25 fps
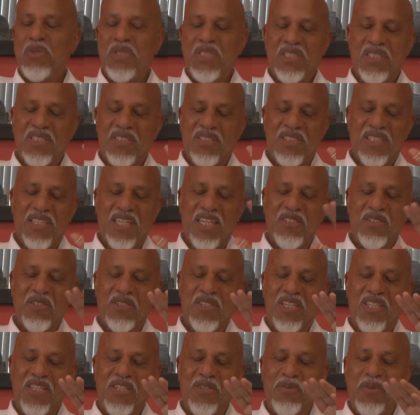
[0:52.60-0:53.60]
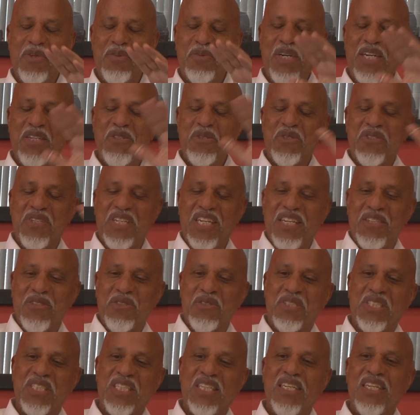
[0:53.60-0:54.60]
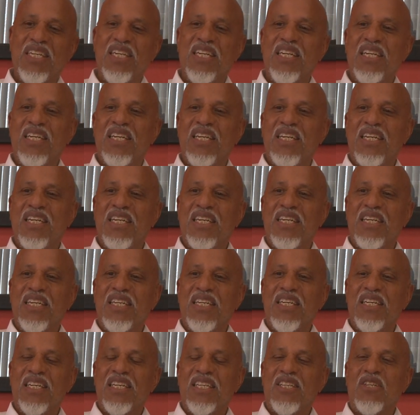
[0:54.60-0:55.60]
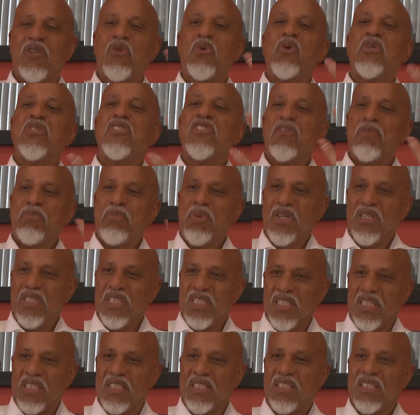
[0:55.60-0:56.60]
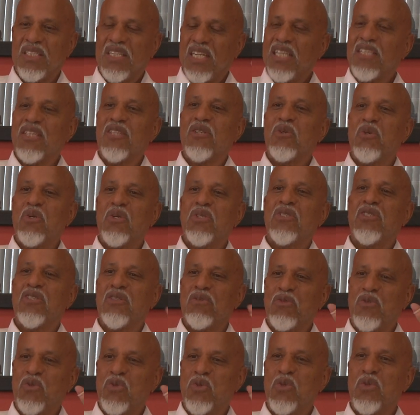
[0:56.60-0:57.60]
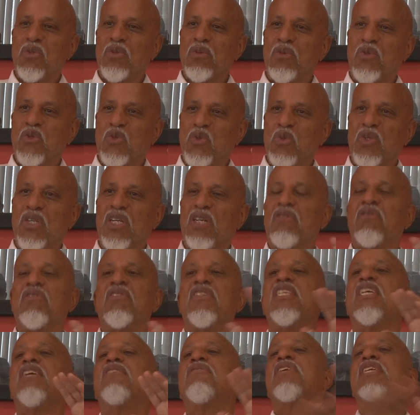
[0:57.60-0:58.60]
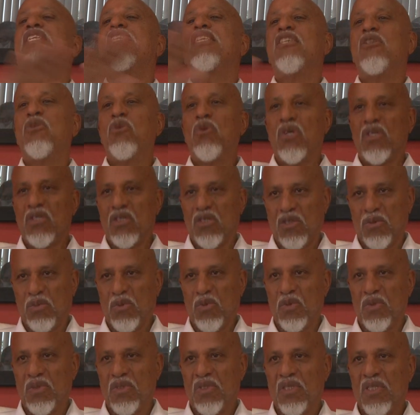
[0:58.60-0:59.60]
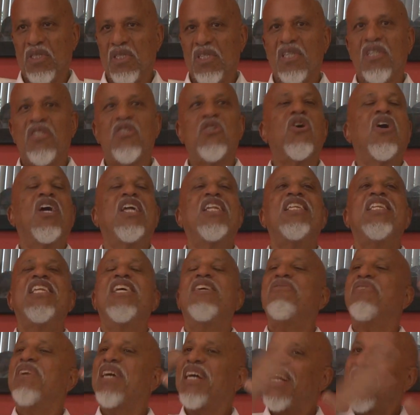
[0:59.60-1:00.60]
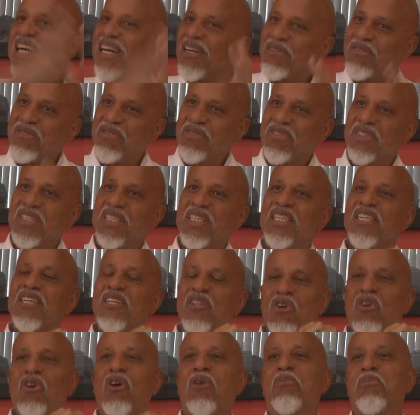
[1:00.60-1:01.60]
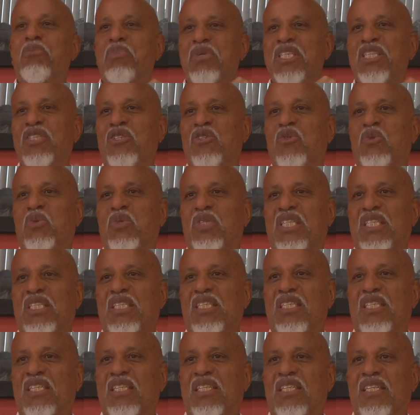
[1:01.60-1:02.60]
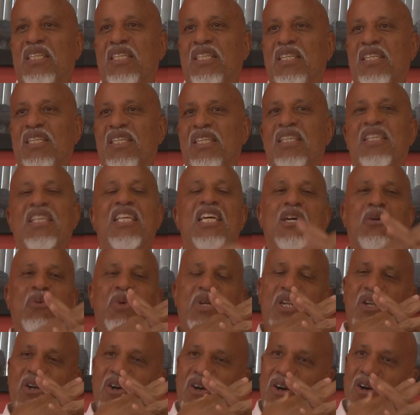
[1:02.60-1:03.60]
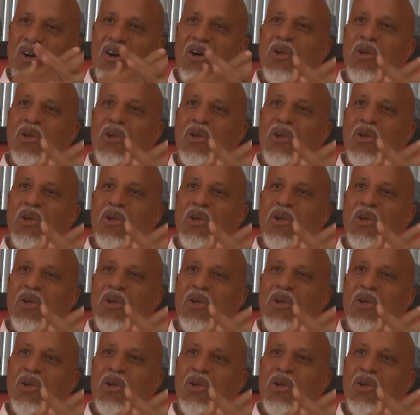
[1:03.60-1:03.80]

used to like to say, the course of politics, like the course of true love, never did run smooth. You will never have complete unity. There will